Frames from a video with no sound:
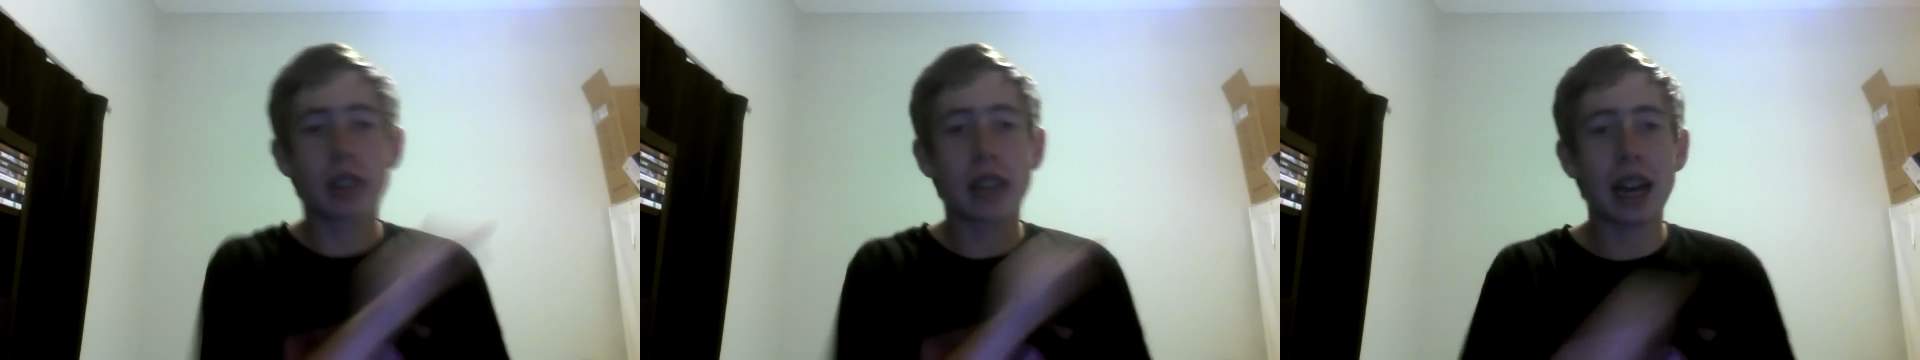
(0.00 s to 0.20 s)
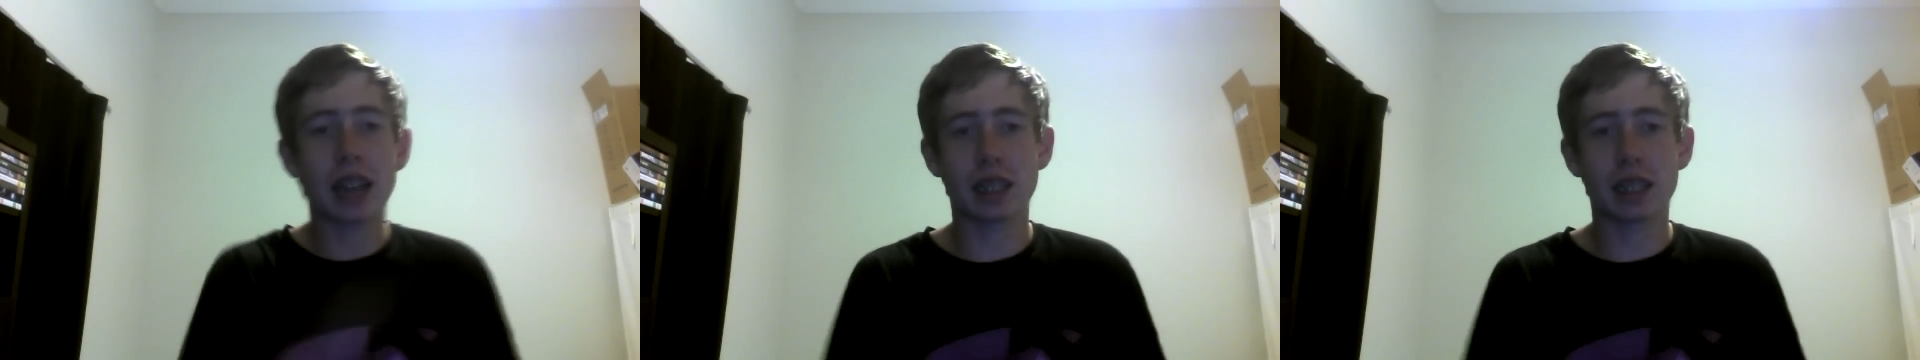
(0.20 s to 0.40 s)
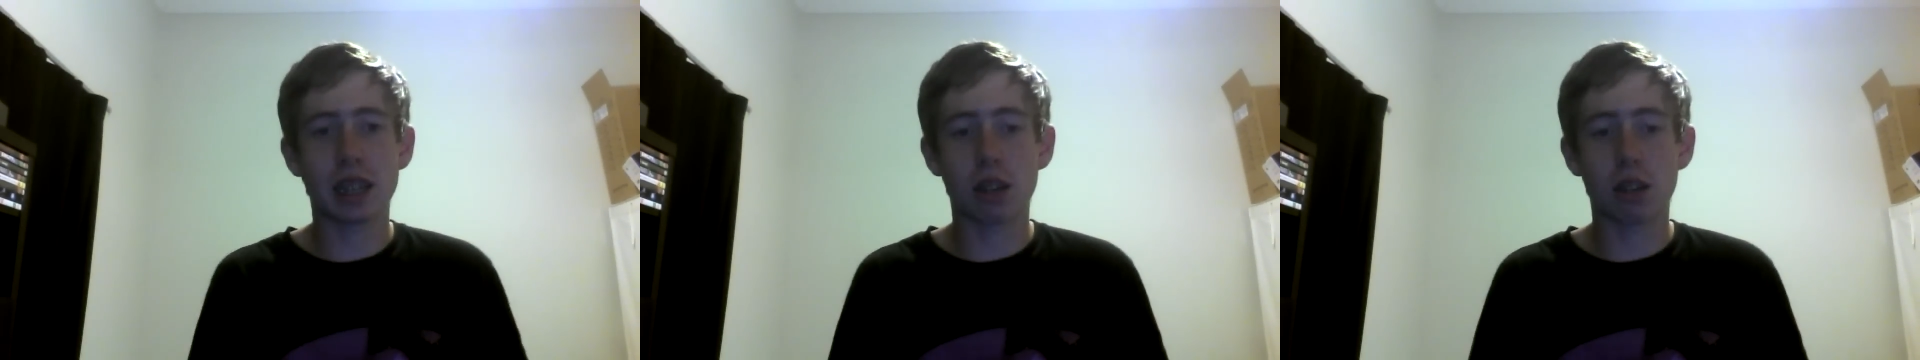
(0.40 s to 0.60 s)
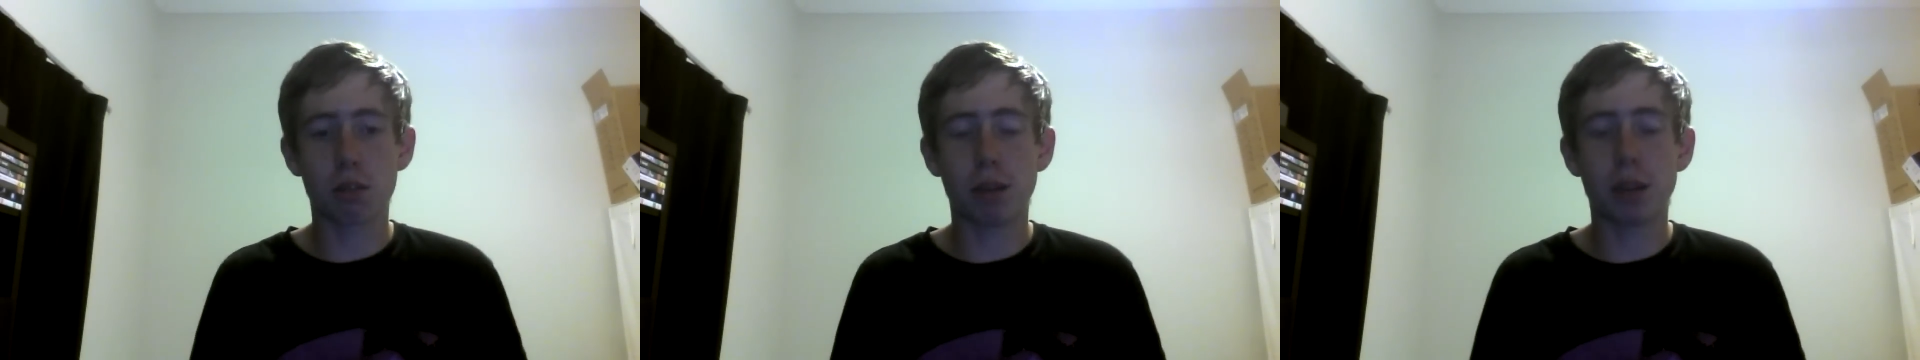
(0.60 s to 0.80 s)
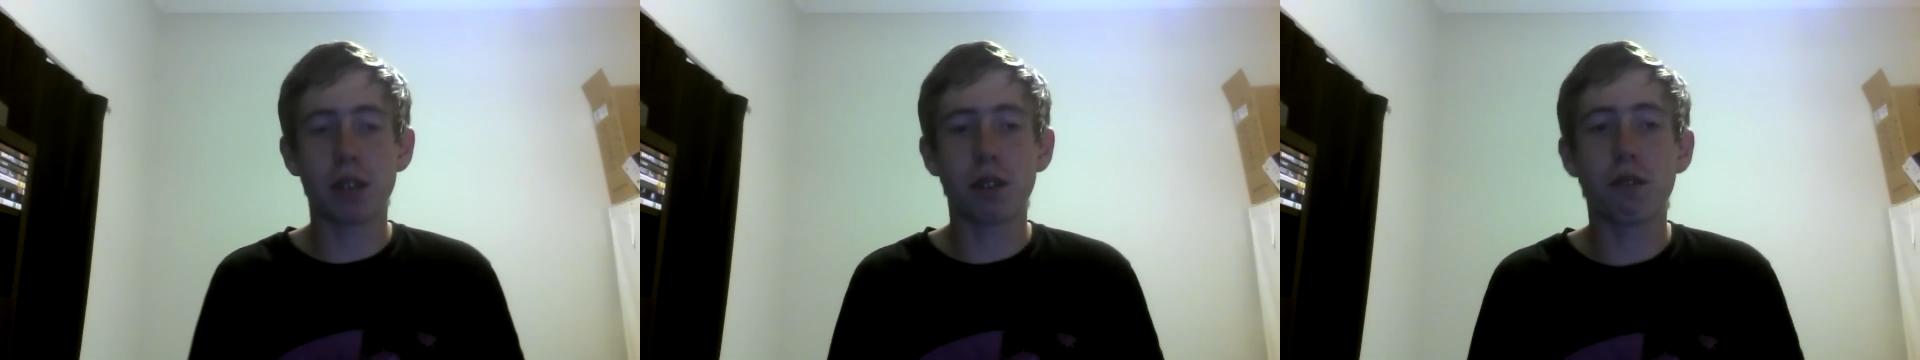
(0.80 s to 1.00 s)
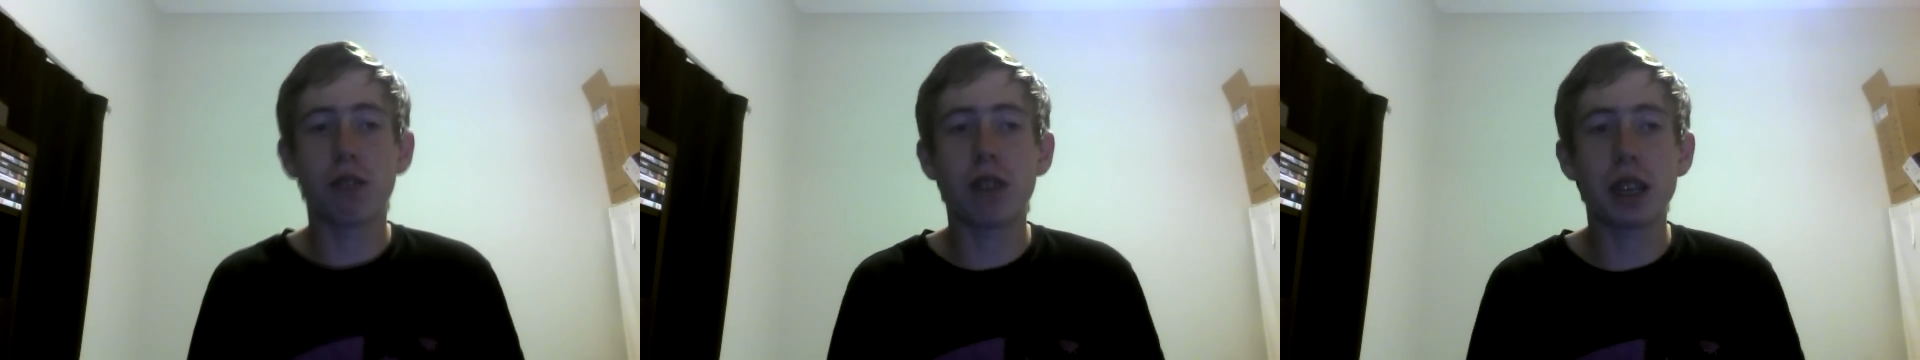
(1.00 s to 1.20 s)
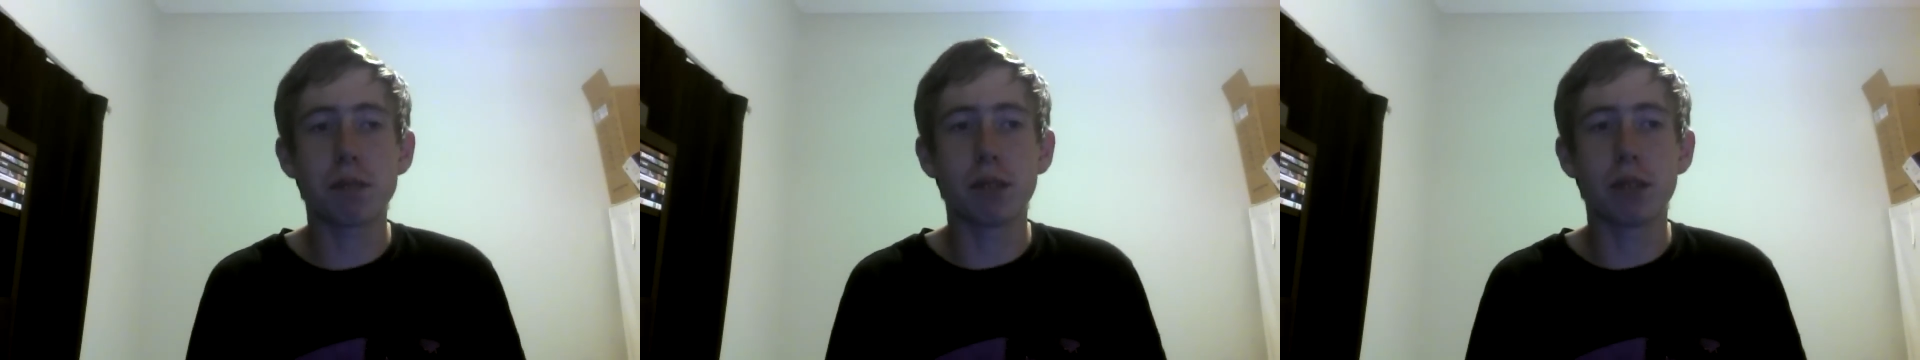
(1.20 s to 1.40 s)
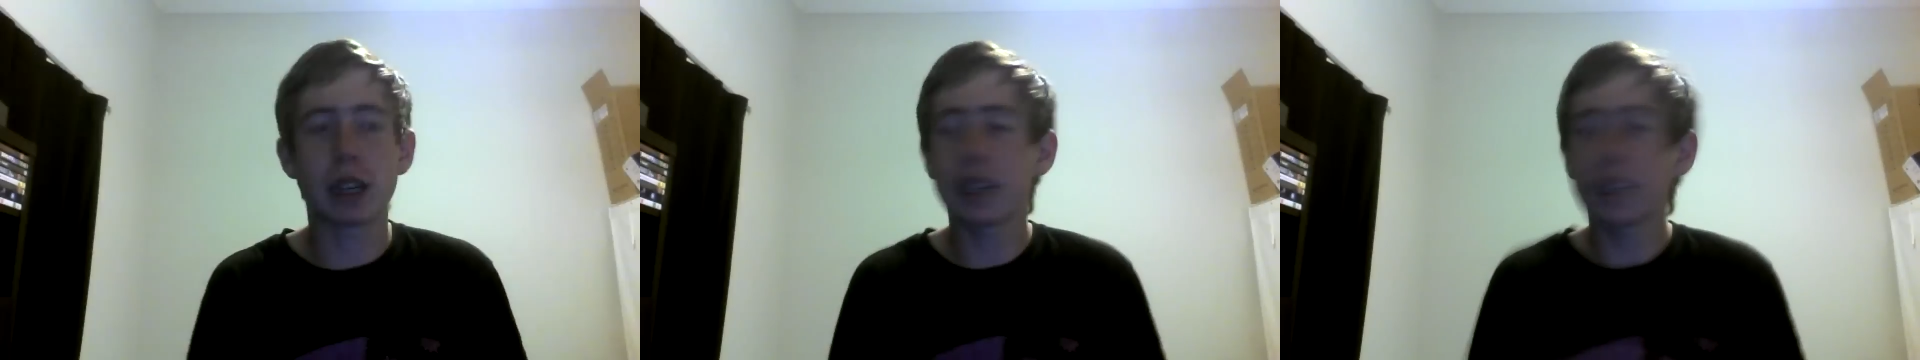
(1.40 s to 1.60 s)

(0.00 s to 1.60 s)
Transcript: talent scouts page on Facebook?